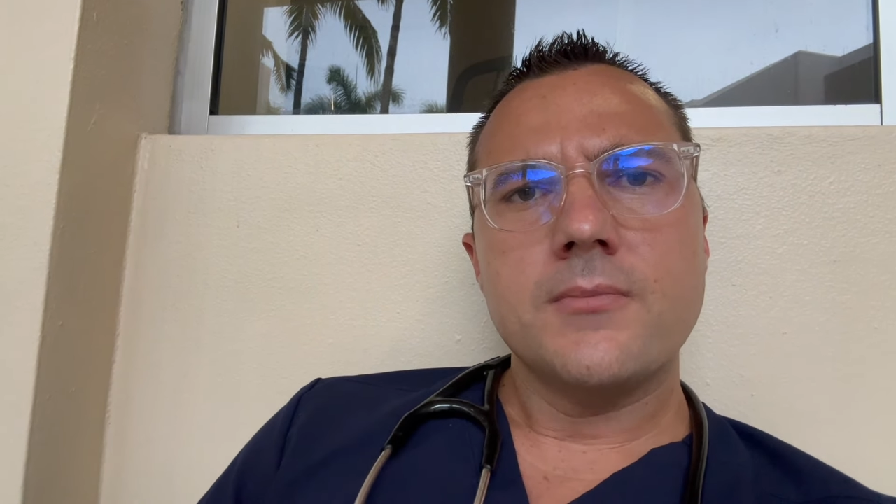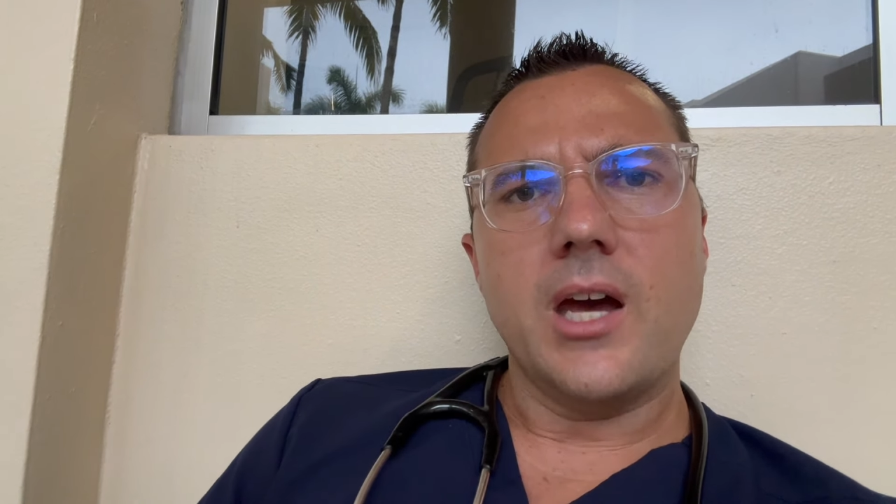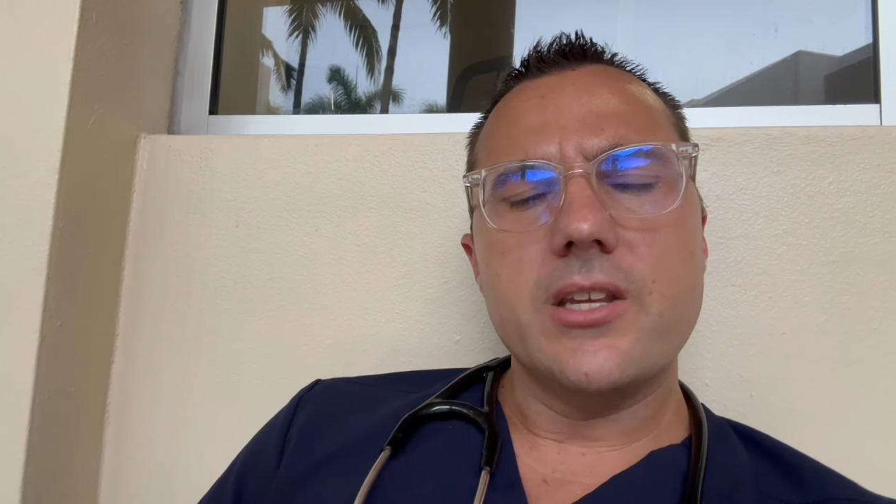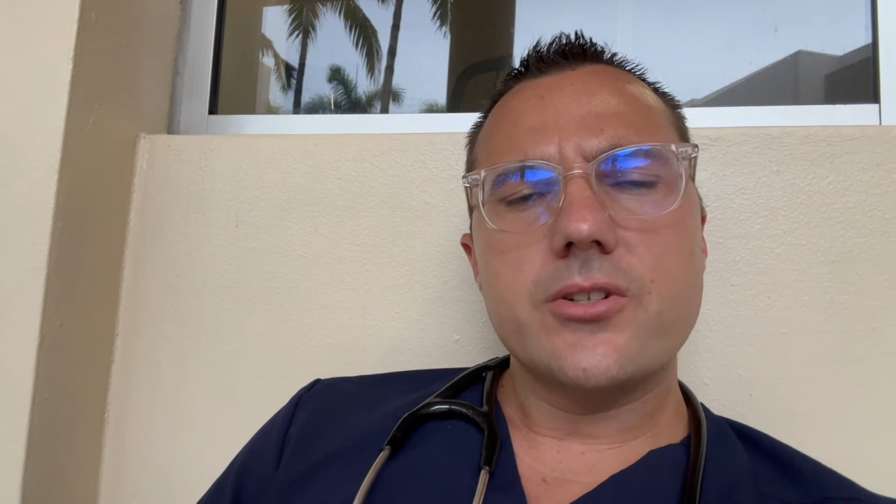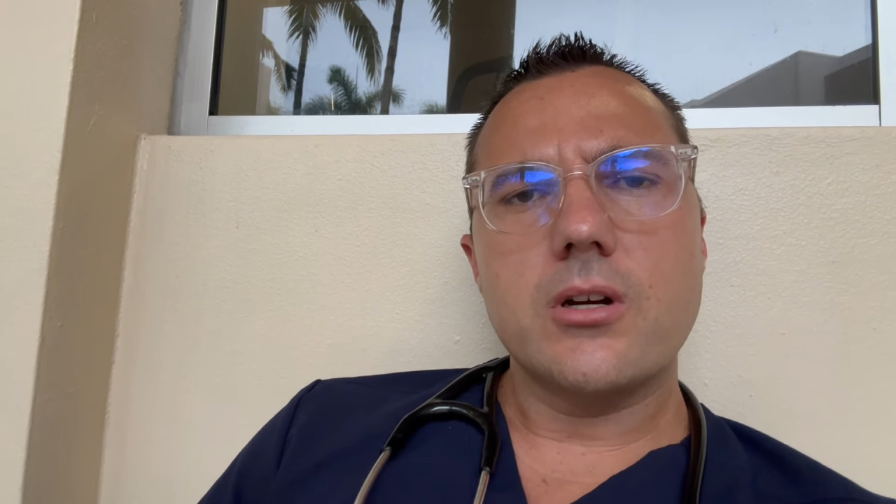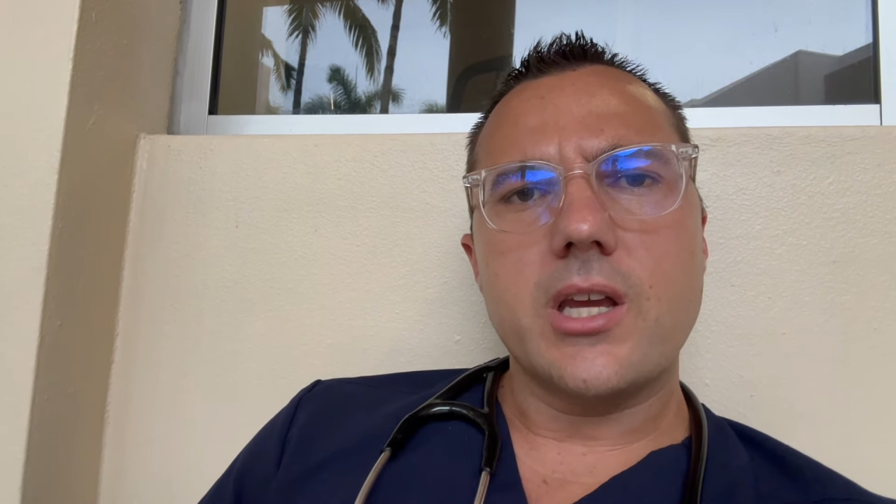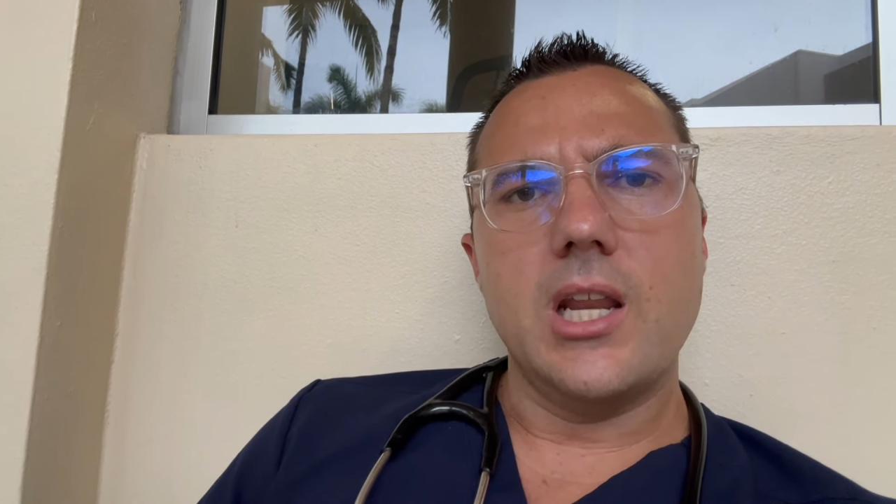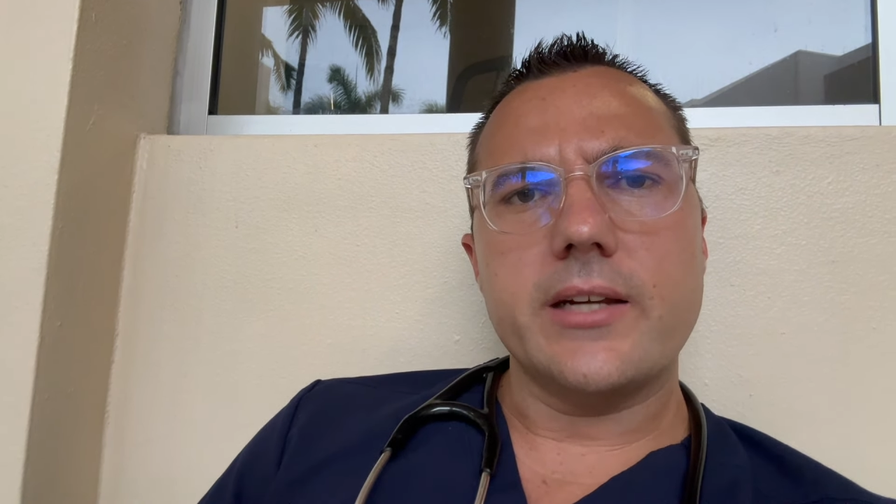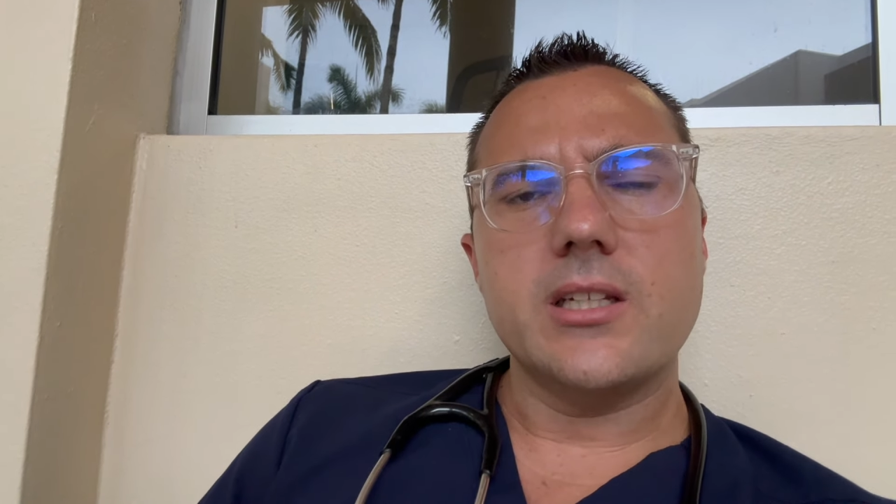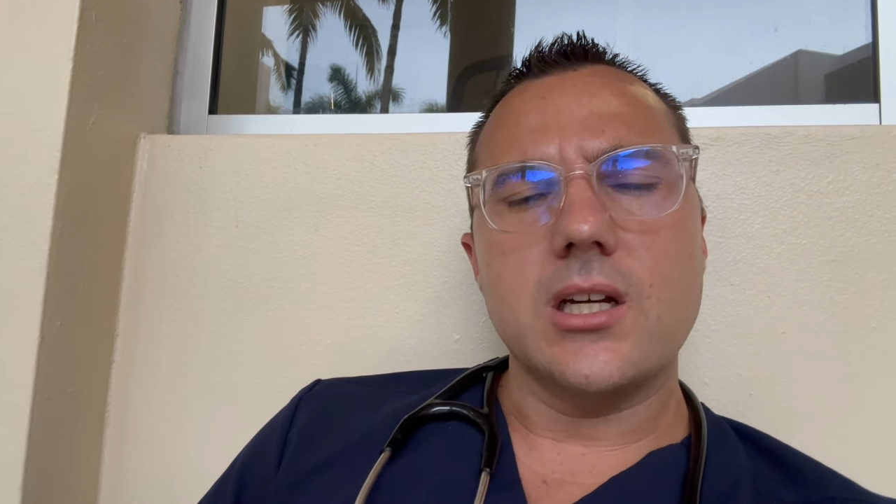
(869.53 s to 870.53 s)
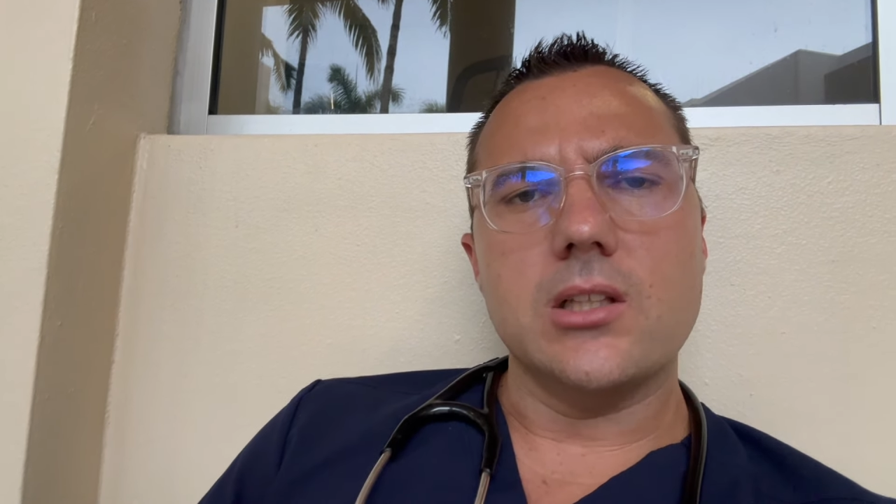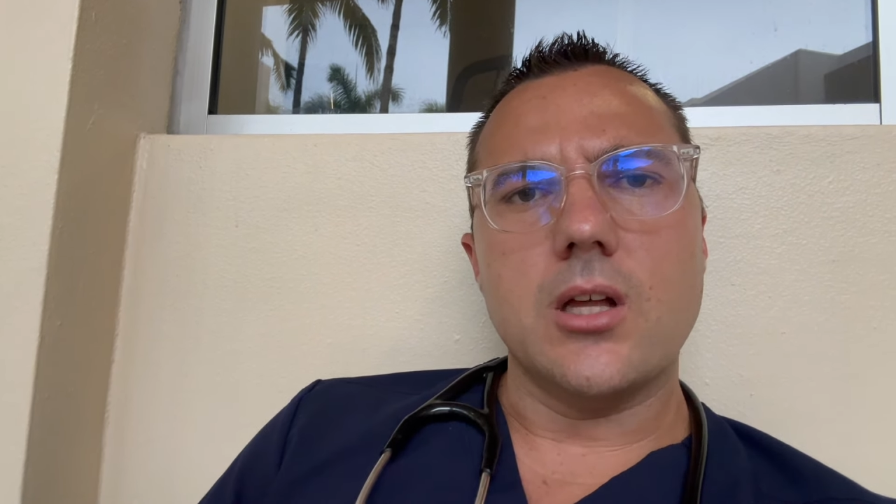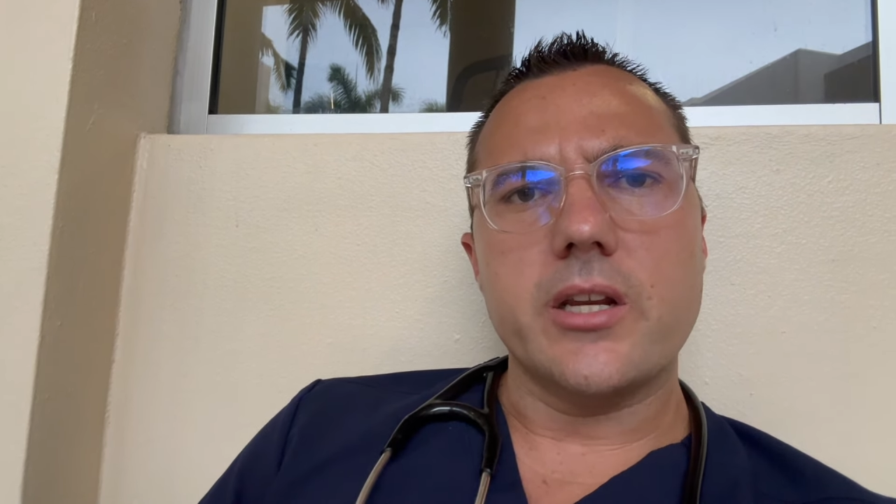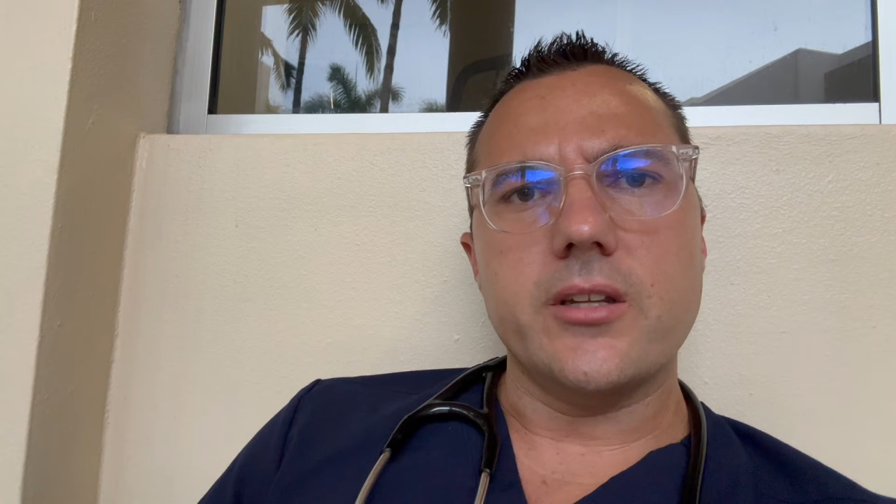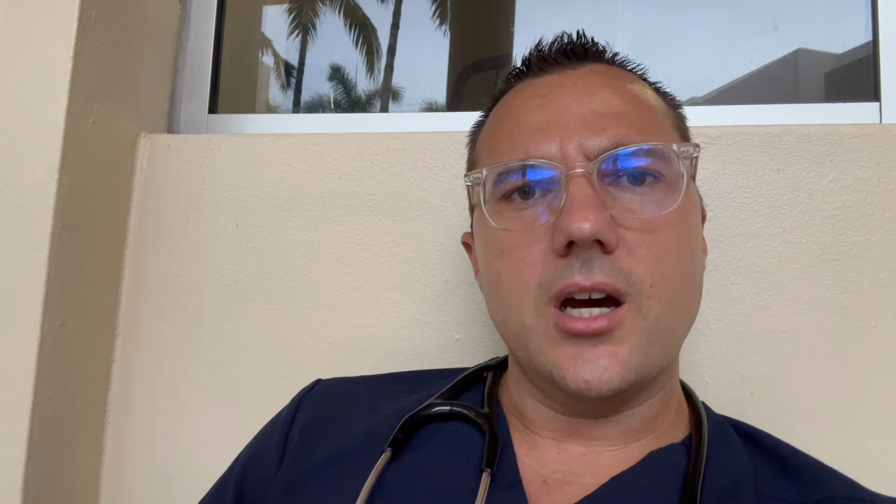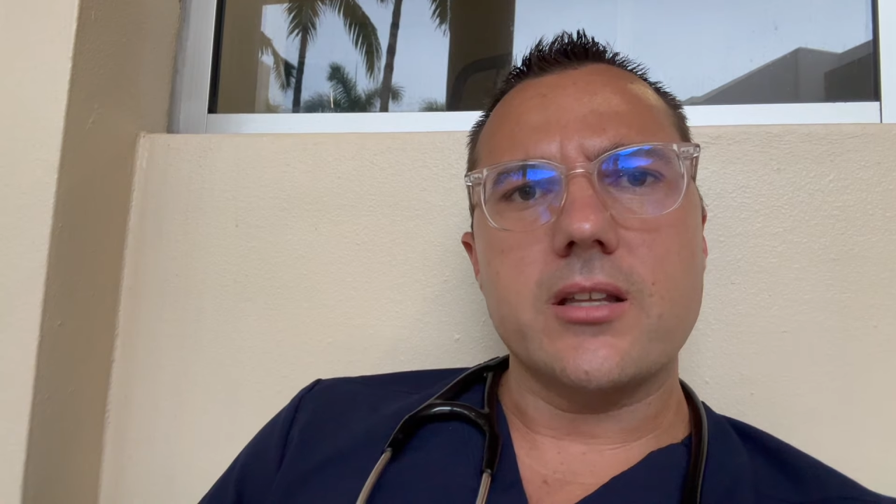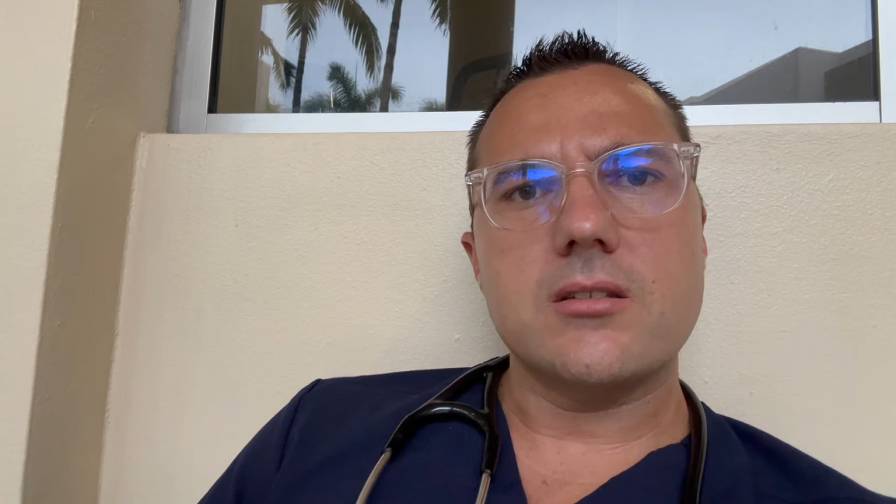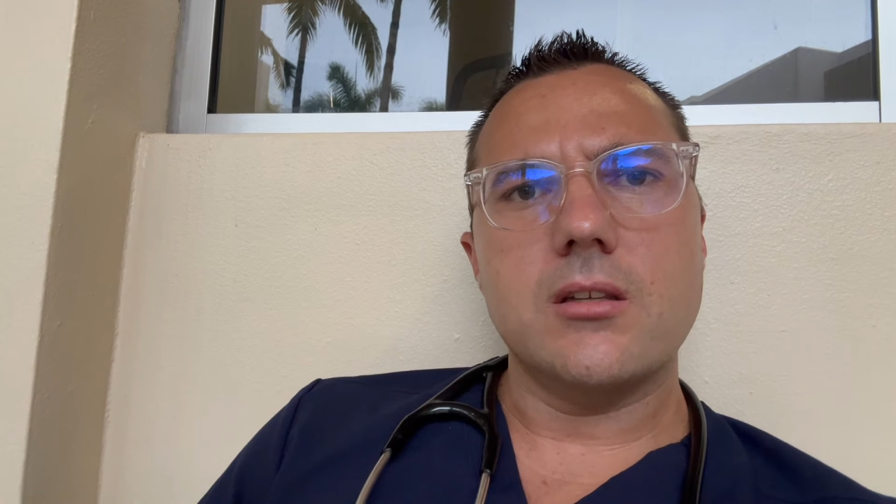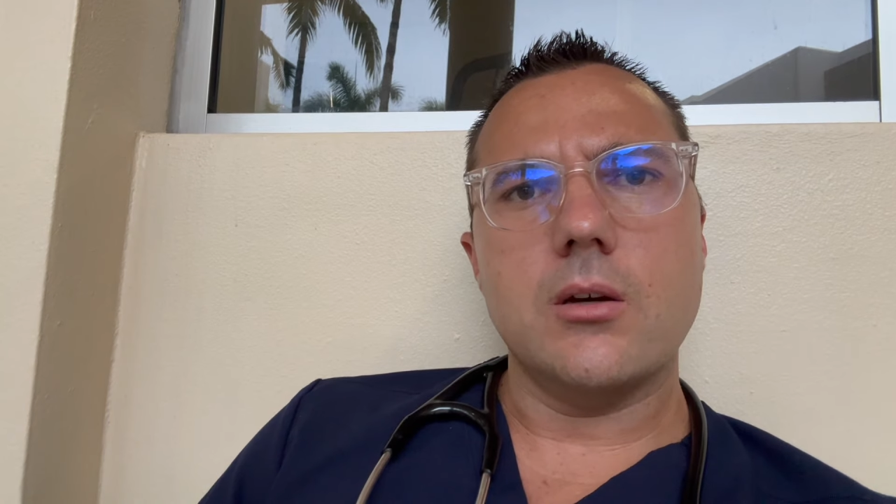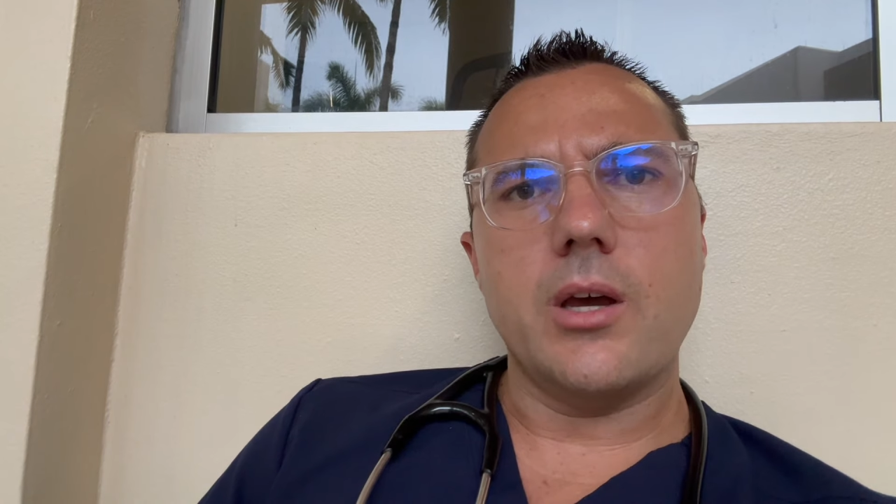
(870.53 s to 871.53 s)
i just started connecting a lot of dots
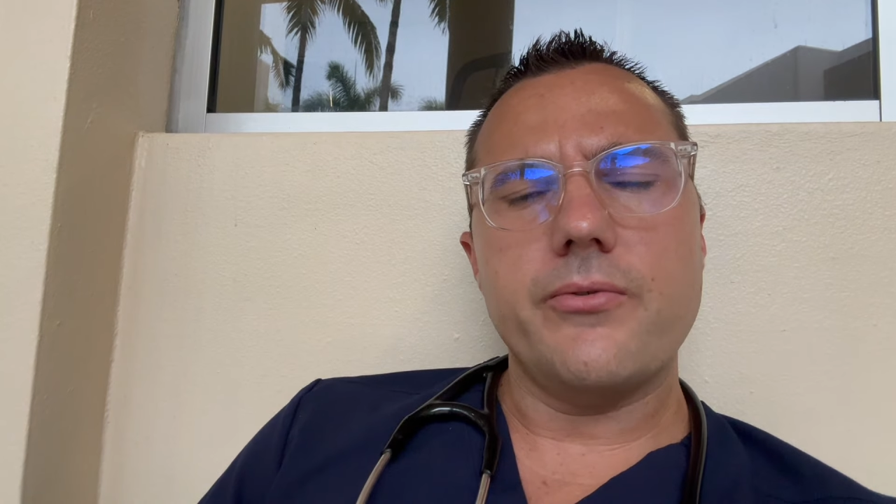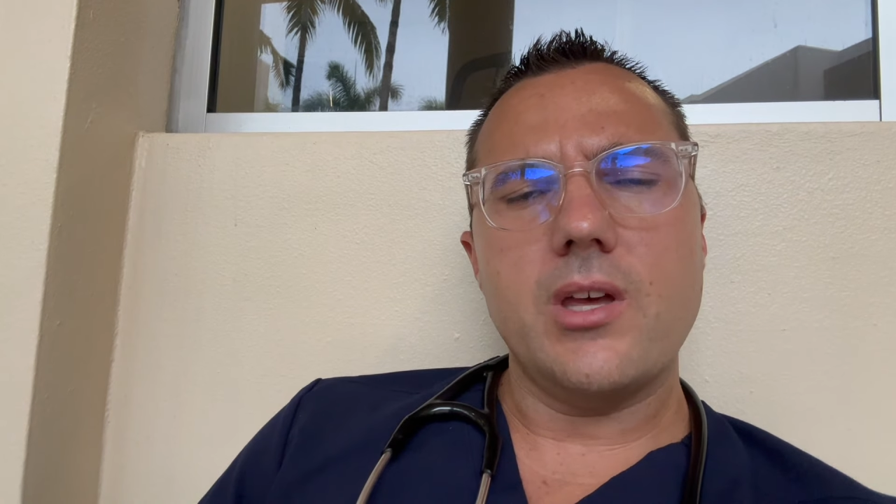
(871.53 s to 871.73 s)
you know I,